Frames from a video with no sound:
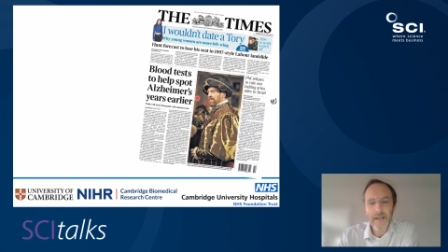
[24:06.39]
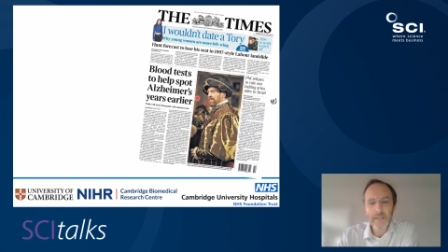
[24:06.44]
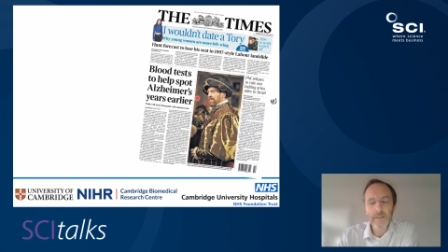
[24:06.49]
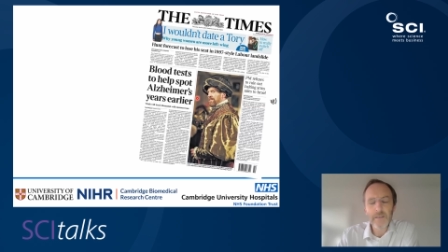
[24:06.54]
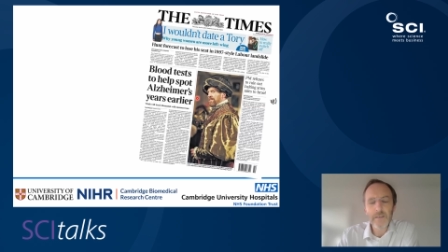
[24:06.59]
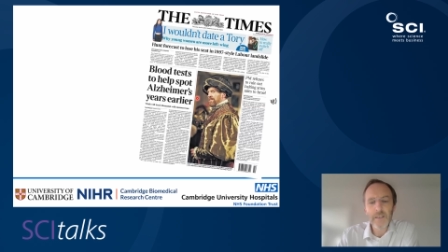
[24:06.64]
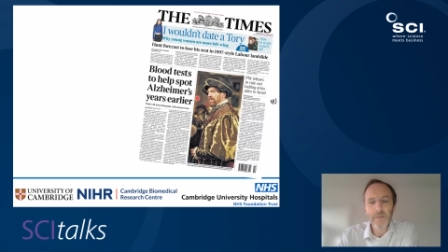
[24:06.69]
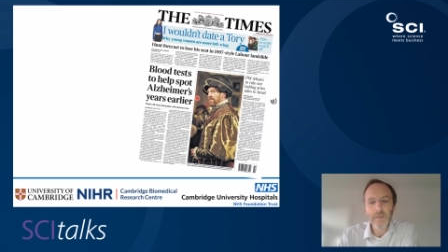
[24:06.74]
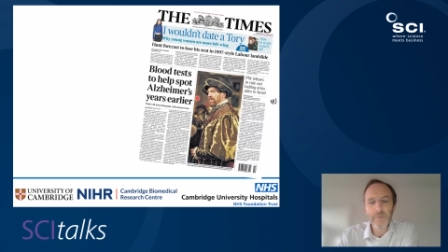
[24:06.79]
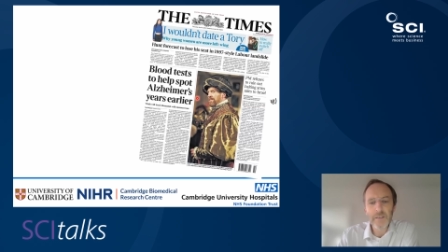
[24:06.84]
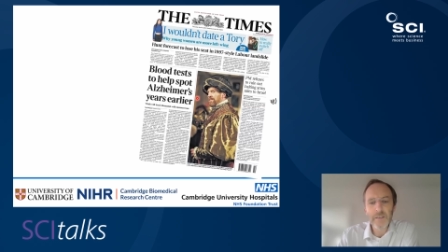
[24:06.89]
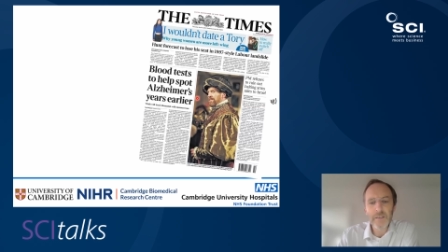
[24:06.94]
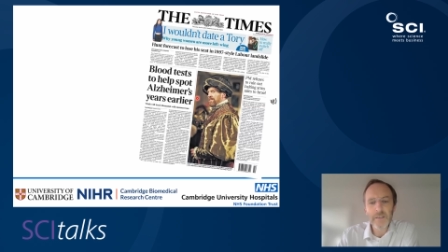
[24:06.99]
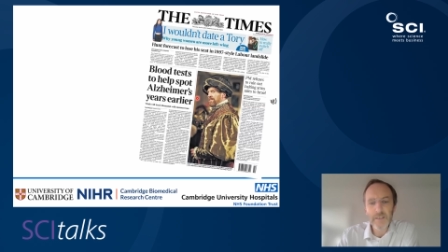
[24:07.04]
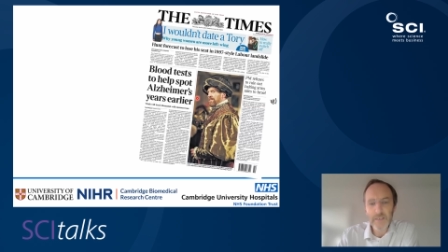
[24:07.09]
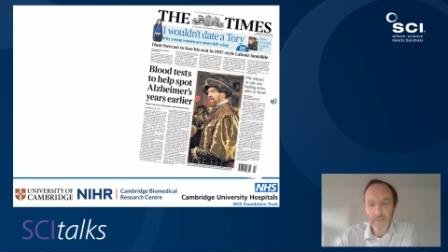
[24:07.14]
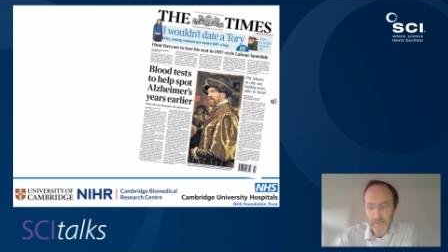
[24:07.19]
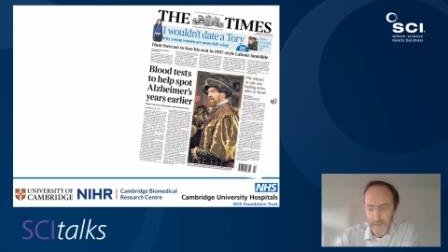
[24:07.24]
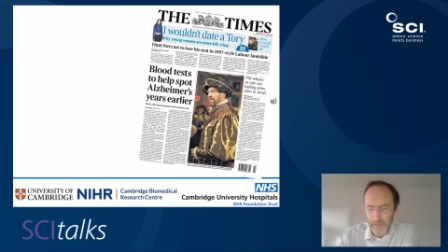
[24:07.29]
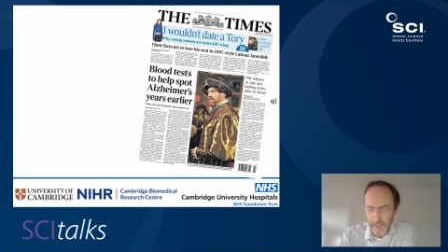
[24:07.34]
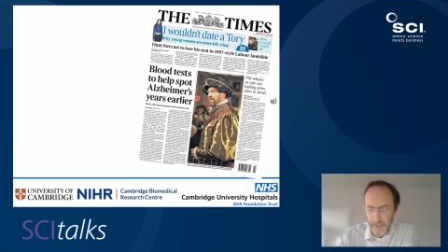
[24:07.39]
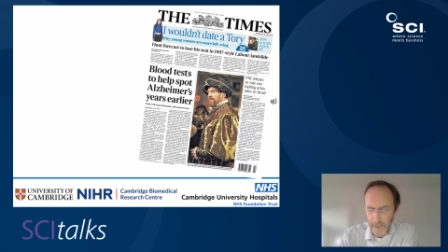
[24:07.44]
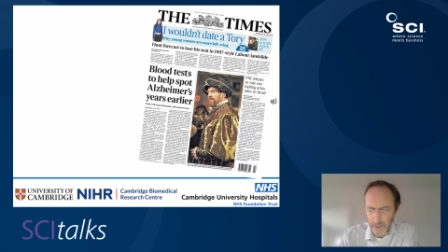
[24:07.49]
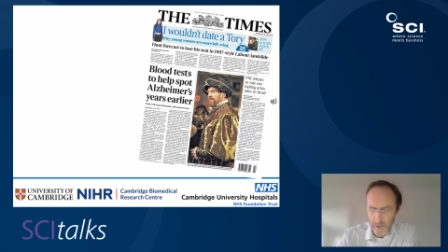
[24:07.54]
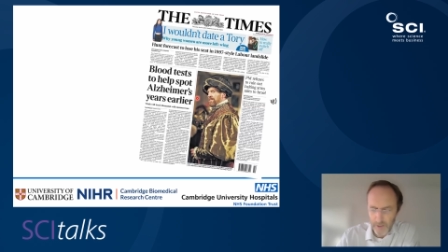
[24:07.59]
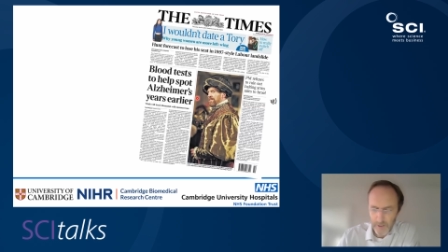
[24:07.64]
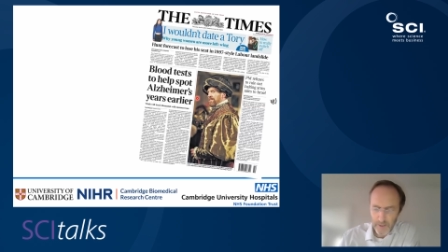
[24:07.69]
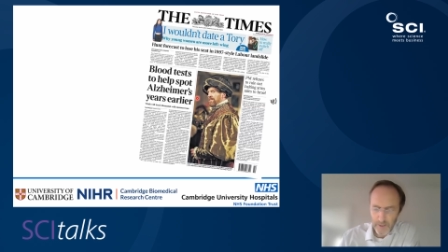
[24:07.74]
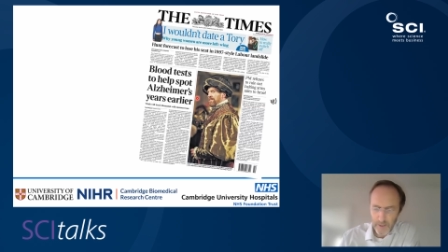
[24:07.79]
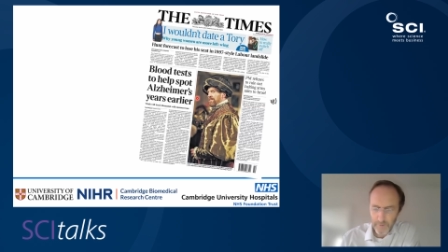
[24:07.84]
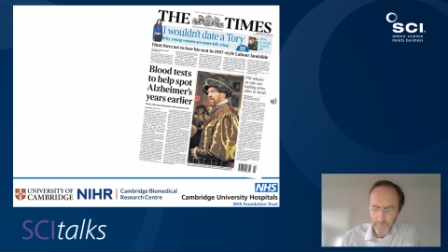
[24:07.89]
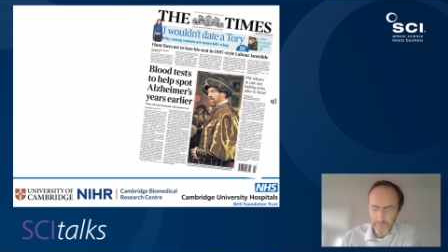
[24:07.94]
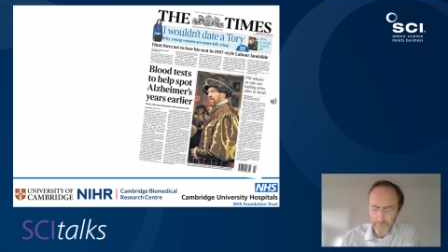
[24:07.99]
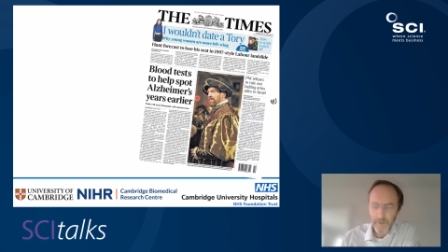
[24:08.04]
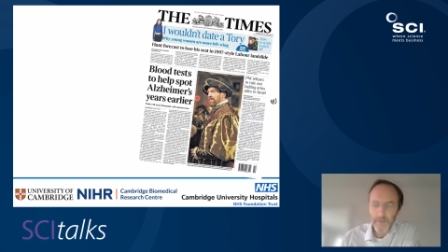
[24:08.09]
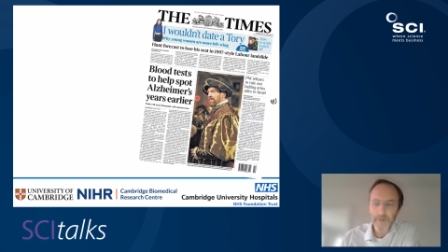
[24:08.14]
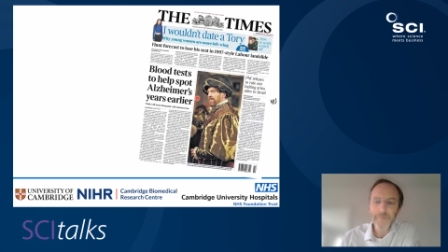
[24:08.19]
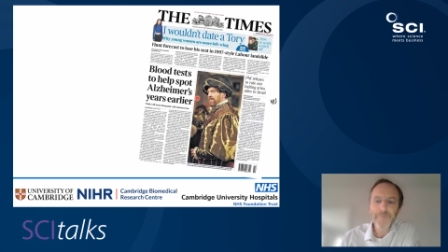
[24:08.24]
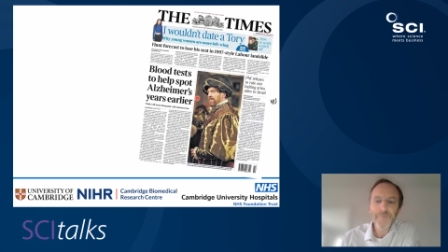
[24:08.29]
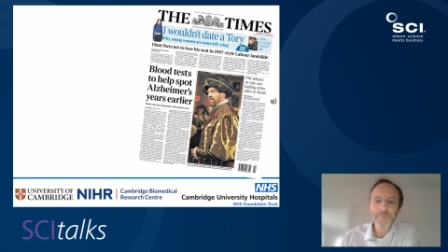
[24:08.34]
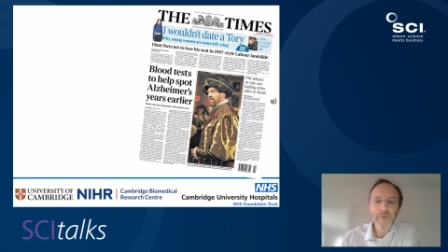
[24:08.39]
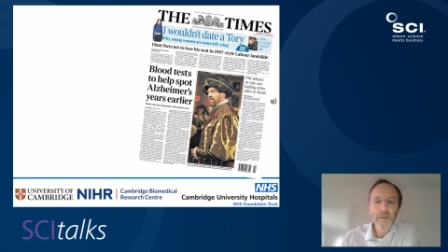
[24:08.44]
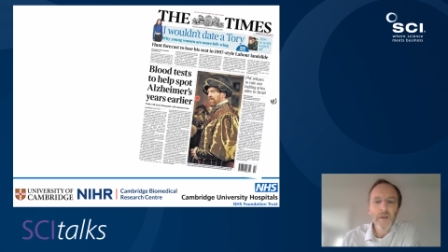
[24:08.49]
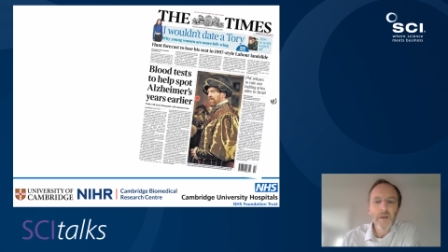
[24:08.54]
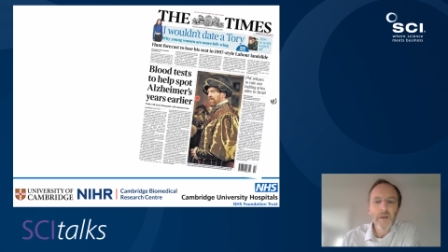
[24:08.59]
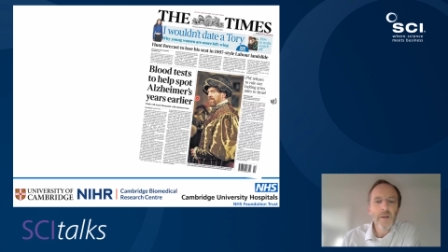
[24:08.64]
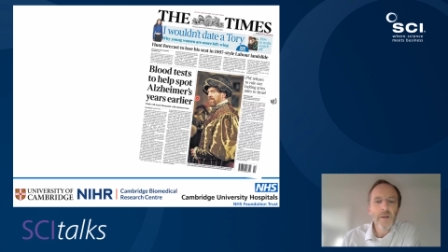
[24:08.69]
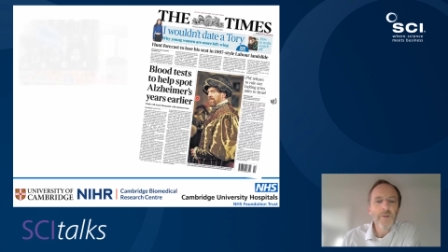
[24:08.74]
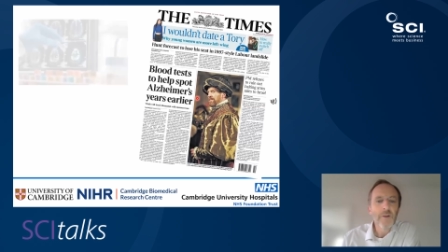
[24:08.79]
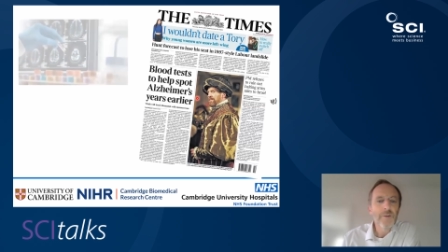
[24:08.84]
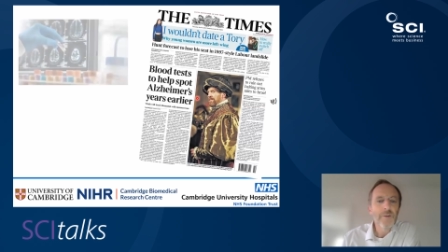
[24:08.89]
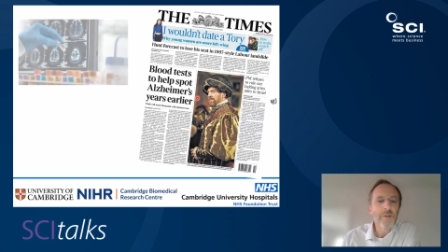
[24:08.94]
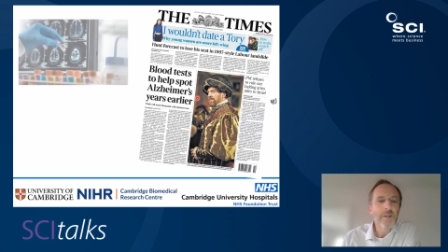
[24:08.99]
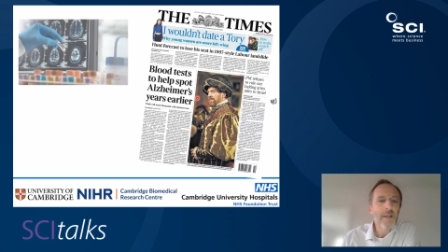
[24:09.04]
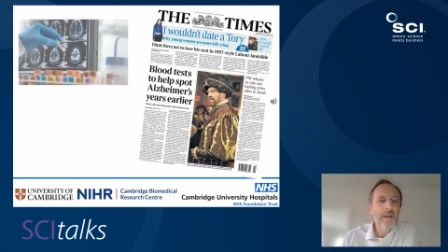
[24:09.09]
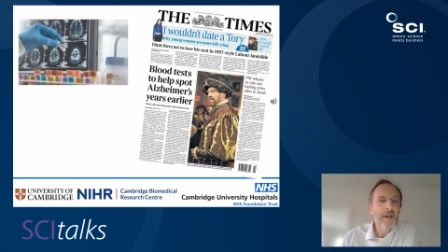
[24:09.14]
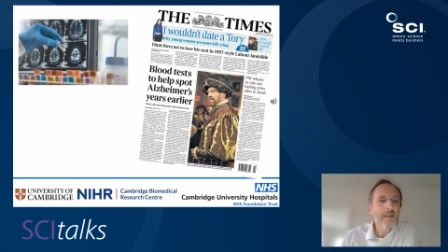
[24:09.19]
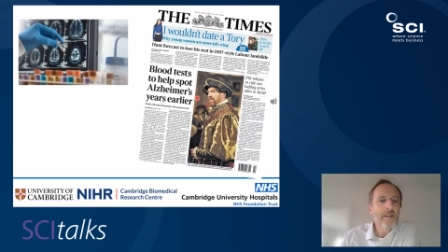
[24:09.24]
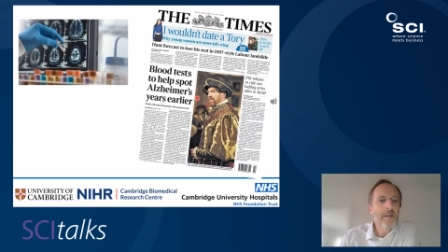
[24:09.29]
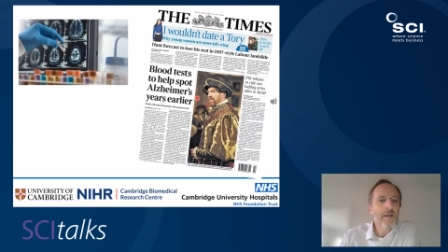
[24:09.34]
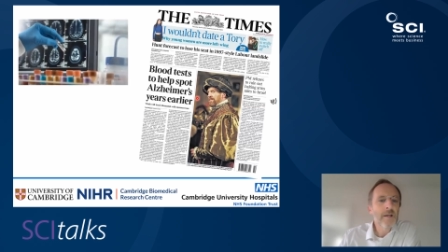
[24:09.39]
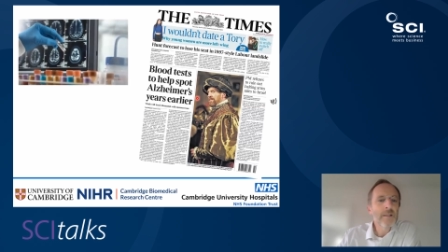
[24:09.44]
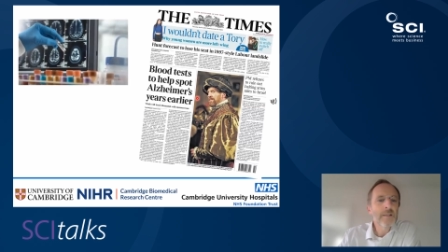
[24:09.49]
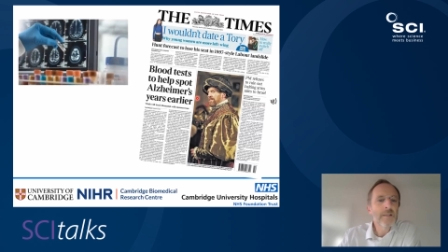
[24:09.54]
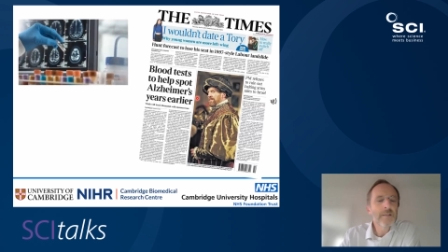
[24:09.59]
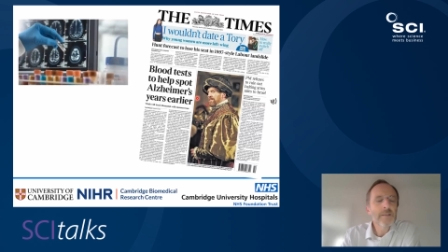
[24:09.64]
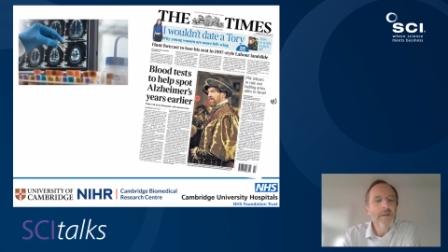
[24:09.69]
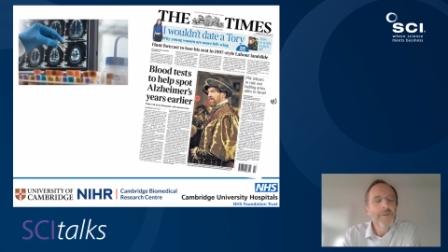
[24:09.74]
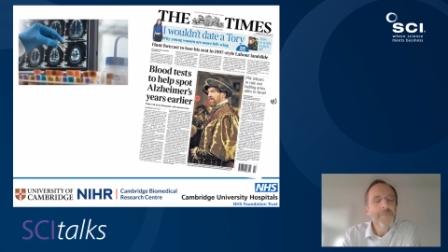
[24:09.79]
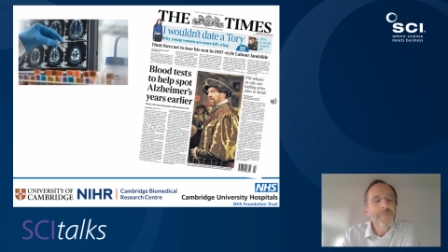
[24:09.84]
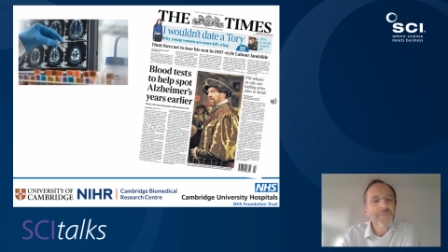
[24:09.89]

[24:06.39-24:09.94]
Alzheimer's disease detection so far. So it's in the headlines.